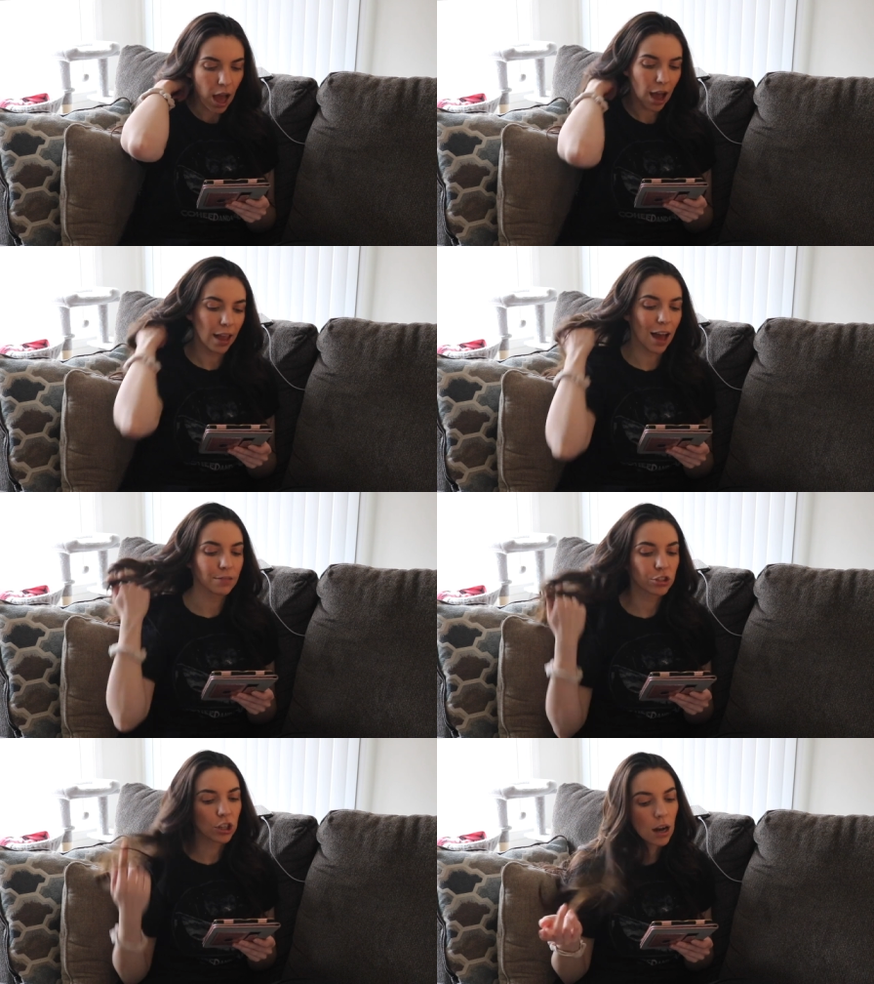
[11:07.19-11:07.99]
I
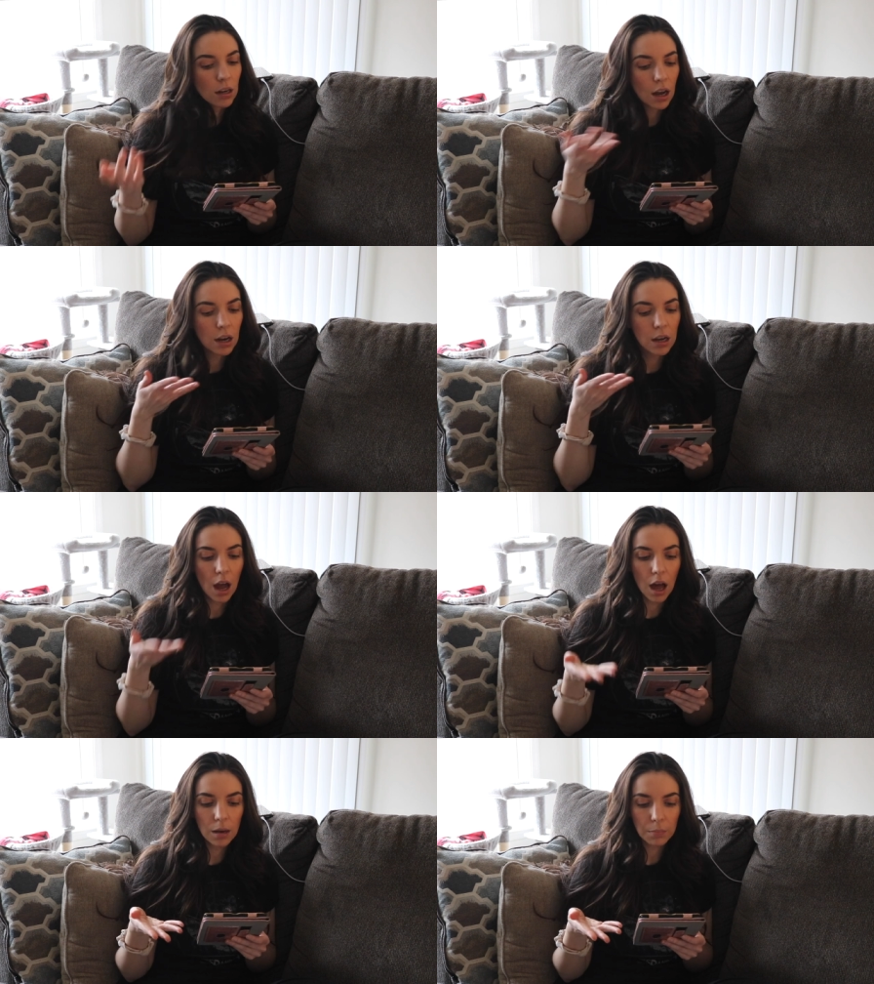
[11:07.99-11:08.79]
have Shotgun
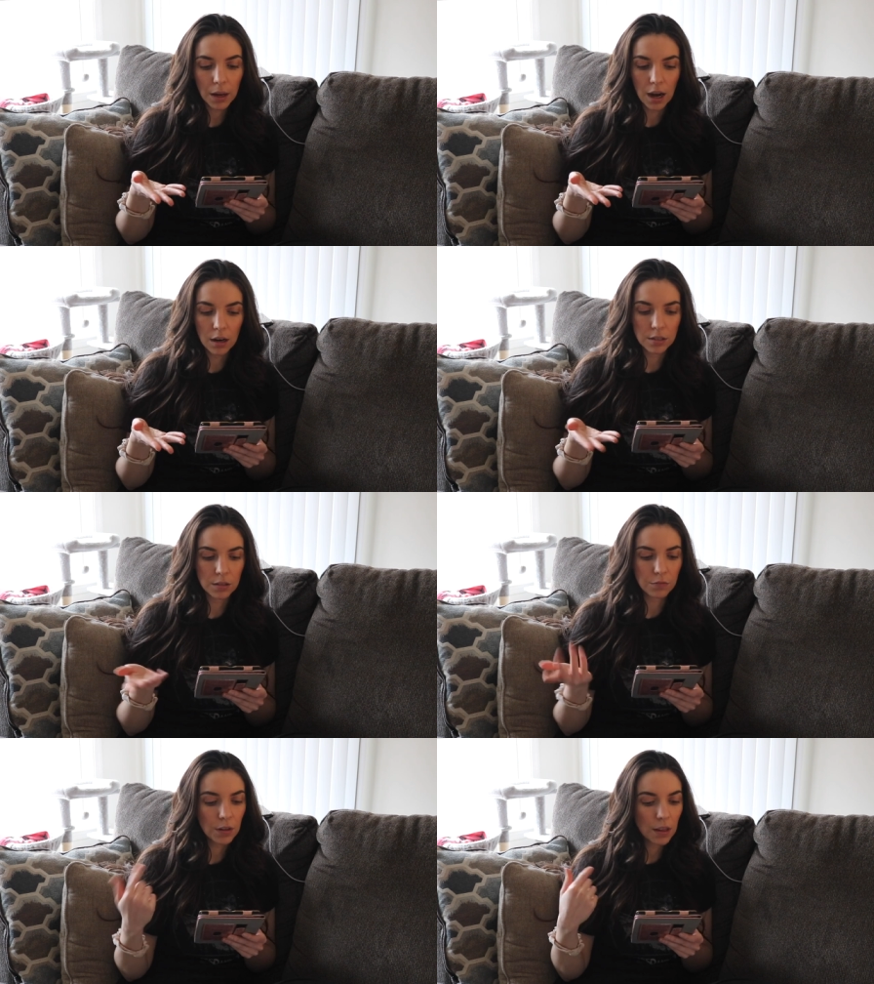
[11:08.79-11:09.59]
Nun by
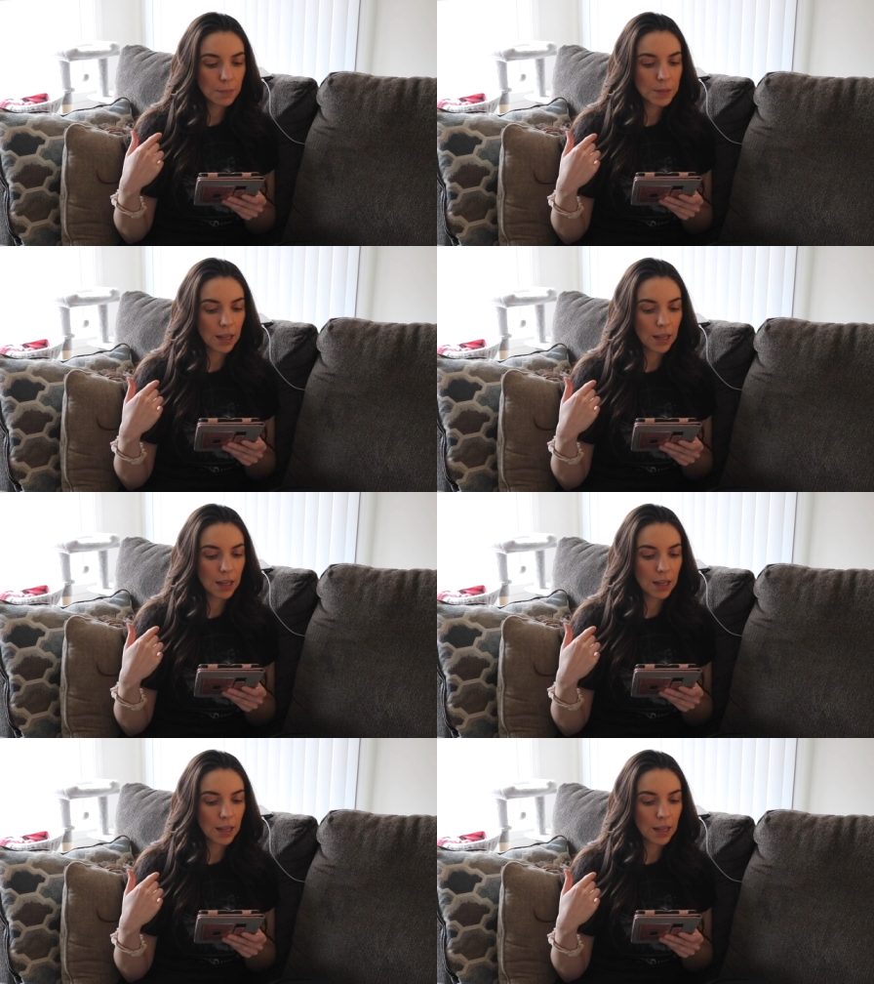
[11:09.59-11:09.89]
Harrison Phillips.